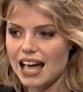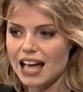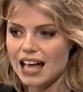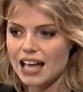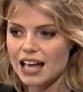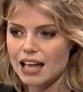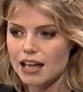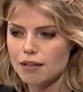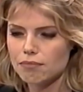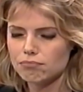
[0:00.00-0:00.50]

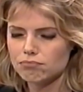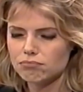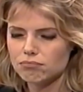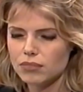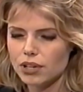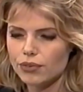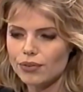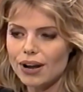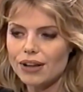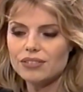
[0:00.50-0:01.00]
um,
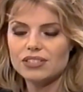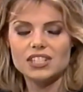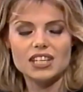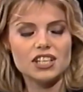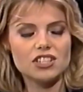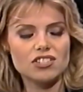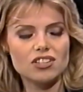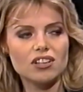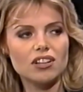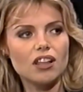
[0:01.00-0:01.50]
around
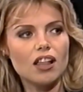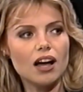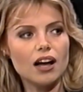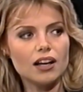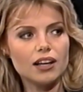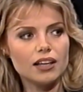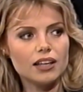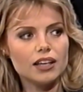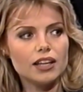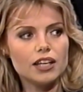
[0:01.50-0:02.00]
six
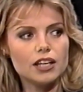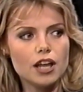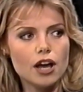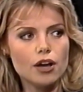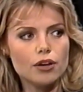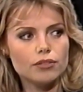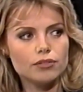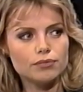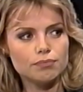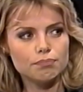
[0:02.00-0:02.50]
o'clock. You
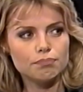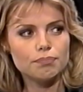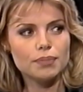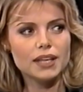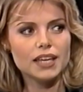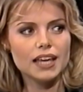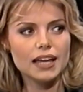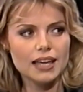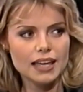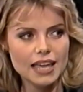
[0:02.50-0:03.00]
know.
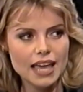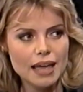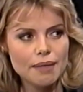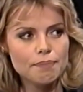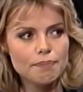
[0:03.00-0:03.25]
Six o'clock. Yeah,